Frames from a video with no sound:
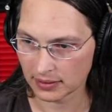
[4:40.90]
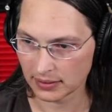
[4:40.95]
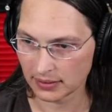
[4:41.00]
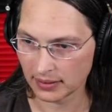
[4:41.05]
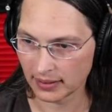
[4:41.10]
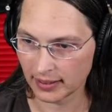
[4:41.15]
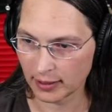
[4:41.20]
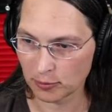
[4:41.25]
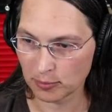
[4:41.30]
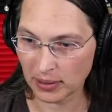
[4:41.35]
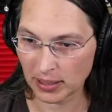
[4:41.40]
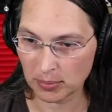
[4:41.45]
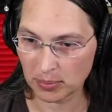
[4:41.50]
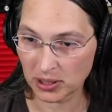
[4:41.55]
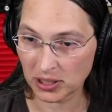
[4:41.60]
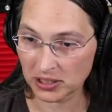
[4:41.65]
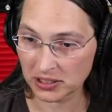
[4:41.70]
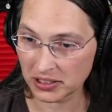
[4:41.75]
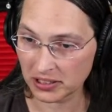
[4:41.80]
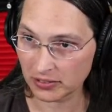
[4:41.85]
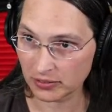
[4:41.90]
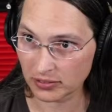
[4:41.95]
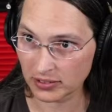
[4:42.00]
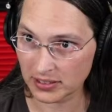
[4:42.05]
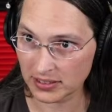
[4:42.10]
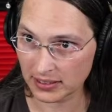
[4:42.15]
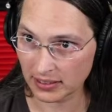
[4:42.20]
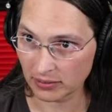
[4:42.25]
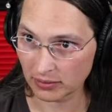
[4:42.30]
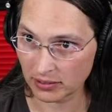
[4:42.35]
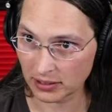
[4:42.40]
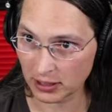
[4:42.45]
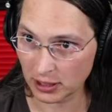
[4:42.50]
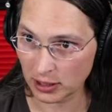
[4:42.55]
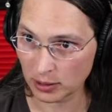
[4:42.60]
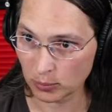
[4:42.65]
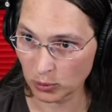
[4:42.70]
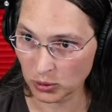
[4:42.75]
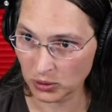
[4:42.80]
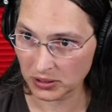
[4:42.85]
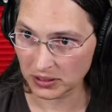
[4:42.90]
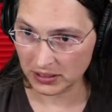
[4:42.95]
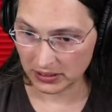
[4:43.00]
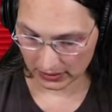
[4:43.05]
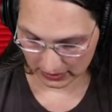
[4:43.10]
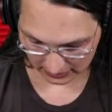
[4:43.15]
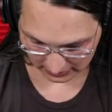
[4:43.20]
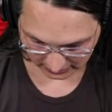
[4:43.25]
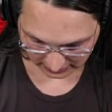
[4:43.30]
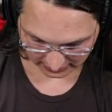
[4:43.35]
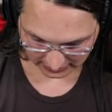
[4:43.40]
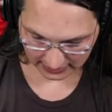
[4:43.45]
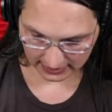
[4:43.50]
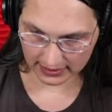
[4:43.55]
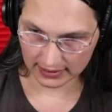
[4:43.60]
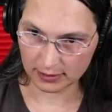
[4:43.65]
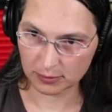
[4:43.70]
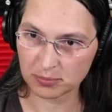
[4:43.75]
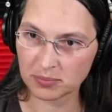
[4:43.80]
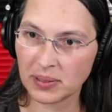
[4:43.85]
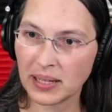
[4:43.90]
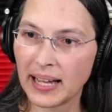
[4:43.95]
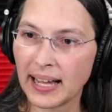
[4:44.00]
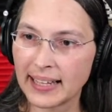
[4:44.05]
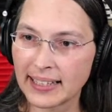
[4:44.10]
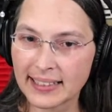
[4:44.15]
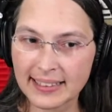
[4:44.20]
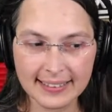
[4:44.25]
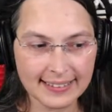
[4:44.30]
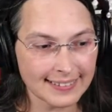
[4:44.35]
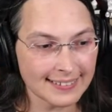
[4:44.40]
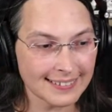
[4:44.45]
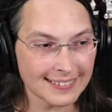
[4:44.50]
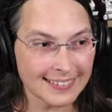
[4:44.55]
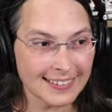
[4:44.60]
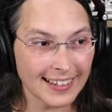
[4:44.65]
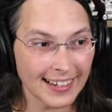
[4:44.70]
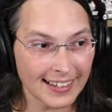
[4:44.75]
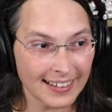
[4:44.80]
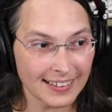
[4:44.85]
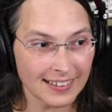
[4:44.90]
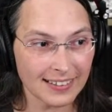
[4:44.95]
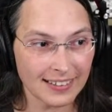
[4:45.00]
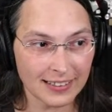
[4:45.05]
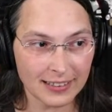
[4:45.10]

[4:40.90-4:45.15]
and my apologies for the sound of the keyboard. I cannot get